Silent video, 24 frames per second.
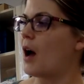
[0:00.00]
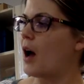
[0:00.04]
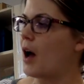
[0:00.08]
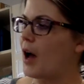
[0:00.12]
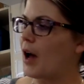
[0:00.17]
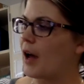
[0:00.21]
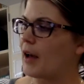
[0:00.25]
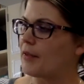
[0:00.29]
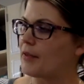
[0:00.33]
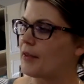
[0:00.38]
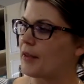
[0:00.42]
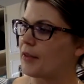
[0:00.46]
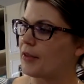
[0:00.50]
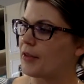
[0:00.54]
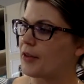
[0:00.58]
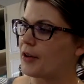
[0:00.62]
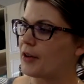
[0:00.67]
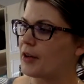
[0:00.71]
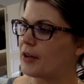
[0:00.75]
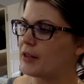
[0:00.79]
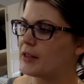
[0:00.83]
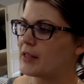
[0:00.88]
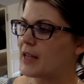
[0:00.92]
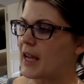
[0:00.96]
On the
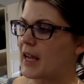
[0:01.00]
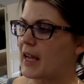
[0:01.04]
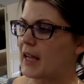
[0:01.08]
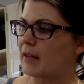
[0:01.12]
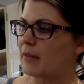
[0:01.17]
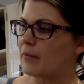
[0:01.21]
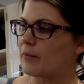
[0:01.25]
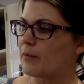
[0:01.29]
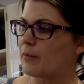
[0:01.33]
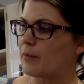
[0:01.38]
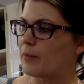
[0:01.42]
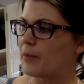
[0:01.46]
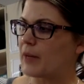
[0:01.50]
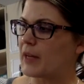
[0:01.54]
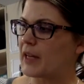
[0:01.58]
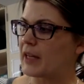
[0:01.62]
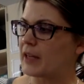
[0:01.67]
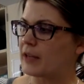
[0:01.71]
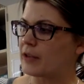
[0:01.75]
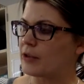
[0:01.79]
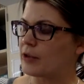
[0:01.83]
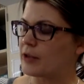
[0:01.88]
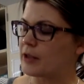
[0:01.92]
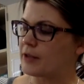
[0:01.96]
third day,
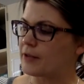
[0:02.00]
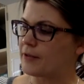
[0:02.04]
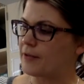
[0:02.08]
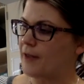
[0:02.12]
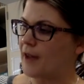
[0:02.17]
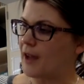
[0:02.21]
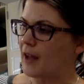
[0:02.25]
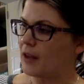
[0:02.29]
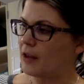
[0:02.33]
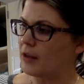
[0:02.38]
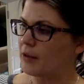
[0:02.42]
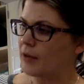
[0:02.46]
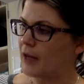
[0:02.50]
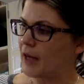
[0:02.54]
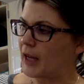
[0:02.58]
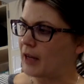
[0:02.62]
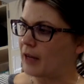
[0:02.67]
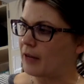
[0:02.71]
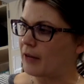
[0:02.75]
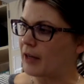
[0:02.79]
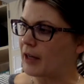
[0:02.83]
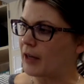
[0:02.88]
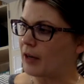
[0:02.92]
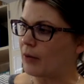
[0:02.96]
Beatrice followed
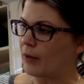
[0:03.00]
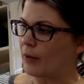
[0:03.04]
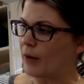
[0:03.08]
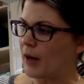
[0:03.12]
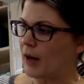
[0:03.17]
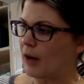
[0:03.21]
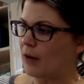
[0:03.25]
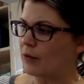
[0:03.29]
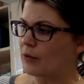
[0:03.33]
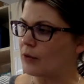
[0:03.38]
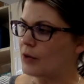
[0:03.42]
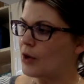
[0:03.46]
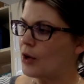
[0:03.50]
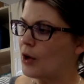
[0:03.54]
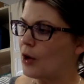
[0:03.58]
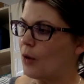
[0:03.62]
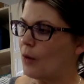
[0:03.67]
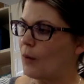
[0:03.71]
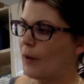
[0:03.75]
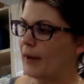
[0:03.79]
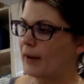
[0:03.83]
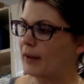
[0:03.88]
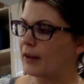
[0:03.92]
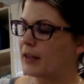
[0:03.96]
Henry around
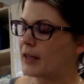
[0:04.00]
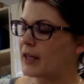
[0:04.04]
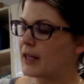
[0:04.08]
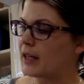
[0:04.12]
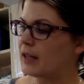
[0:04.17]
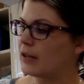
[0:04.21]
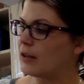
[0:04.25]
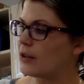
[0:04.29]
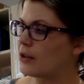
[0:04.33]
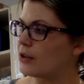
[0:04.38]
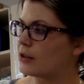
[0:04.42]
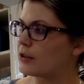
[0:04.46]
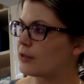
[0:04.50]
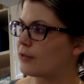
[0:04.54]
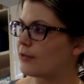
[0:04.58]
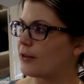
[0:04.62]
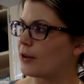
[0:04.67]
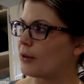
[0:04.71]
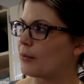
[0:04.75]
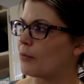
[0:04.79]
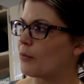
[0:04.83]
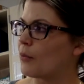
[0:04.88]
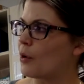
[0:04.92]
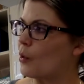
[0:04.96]
while he looked
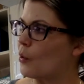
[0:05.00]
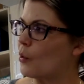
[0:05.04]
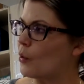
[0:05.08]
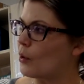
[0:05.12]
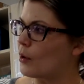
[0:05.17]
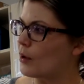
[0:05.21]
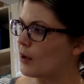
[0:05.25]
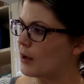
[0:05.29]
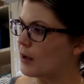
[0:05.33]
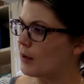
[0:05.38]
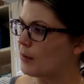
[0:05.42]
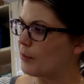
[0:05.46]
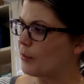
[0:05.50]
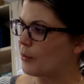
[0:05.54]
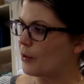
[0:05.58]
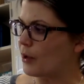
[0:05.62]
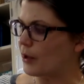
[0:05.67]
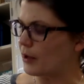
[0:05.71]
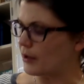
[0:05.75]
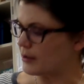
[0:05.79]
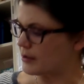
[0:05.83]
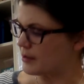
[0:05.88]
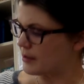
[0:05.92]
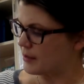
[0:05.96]
for more
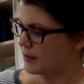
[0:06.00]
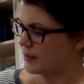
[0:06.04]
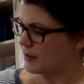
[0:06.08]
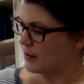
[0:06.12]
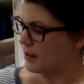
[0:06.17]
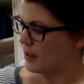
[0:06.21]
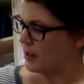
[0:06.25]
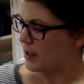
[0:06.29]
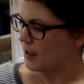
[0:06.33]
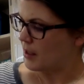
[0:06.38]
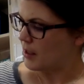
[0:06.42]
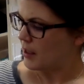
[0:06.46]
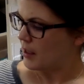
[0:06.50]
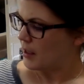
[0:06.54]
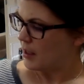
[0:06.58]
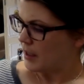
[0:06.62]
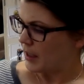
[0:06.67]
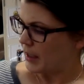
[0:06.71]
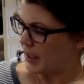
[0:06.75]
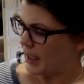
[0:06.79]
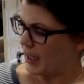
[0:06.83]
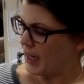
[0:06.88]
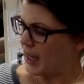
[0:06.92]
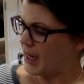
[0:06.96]
books.
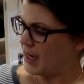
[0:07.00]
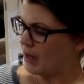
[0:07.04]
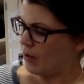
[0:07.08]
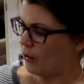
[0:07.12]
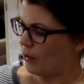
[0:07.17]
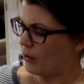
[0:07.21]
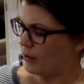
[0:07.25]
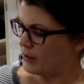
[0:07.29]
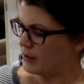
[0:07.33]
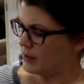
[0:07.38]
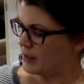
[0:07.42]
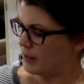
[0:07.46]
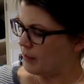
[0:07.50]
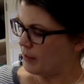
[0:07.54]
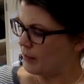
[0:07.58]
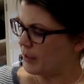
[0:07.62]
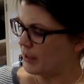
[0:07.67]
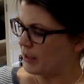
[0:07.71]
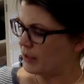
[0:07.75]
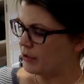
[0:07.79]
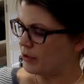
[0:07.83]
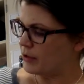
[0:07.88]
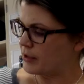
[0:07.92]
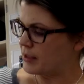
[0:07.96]
Can I hold some?
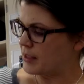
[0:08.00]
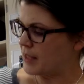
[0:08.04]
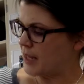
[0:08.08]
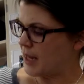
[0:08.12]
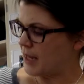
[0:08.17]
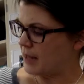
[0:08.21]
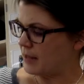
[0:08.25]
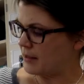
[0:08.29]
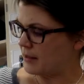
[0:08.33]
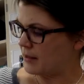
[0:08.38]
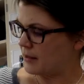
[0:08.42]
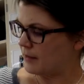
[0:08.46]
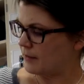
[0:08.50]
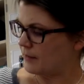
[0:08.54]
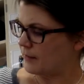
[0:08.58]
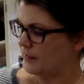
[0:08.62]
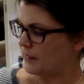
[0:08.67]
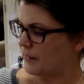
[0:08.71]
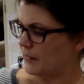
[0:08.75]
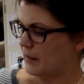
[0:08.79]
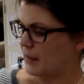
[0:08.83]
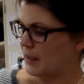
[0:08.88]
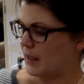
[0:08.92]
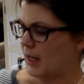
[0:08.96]
Beatrice asked.
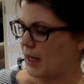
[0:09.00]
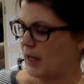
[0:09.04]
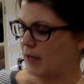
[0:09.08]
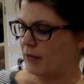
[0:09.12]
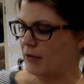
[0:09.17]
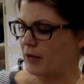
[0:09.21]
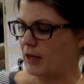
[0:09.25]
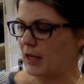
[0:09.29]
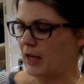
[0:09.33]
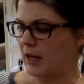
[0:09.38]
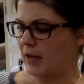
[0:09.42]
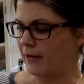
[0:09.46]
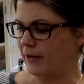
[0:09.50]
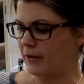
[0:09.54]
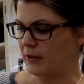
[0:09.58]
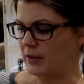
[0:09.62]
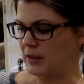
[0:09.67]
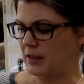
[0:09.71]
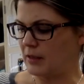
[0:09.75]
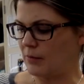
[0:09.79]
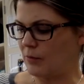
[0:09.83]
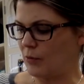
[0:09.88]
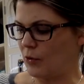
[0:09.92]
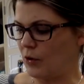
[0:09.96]
Henry gave her
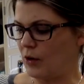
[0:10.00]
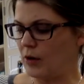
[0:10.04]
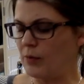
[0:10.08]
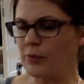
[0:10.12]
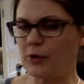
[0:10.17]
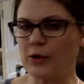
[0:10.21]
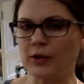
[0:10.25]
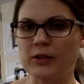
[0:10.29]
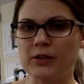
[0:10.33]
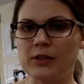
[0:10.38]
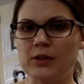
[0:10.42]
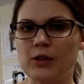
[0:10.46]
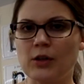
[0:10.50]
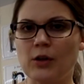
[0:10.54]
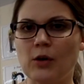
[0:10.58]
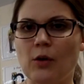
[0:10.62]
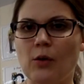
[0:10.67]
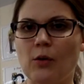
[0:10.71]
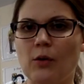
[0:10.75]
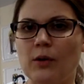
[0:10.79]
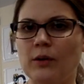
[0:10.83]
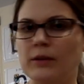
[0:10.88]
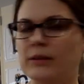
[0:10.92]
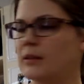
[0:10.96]
some more books to
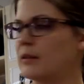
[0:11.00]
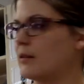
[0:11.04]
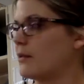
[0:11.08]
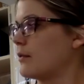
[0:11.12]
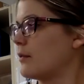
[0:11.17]
hold.